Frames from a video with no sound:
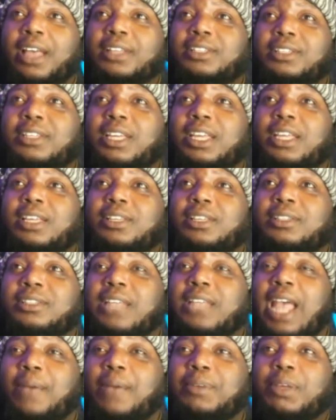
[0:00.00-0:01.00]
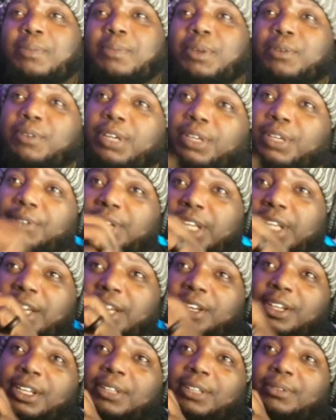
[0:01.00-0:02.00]
See, Sam can be really, really
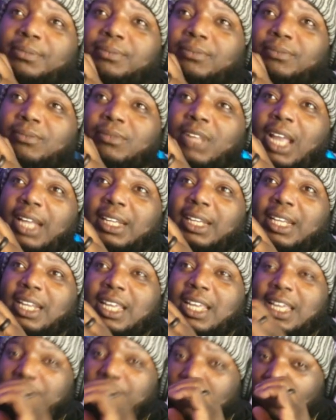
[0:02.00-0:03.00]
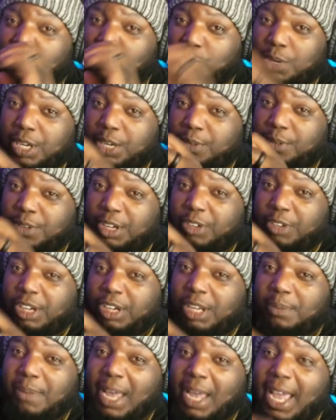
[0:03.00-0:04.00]
good, and then he can be really, really,
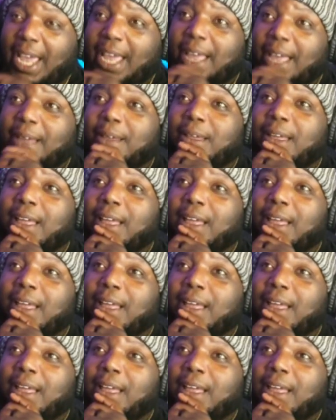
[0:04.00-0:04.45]
really bad.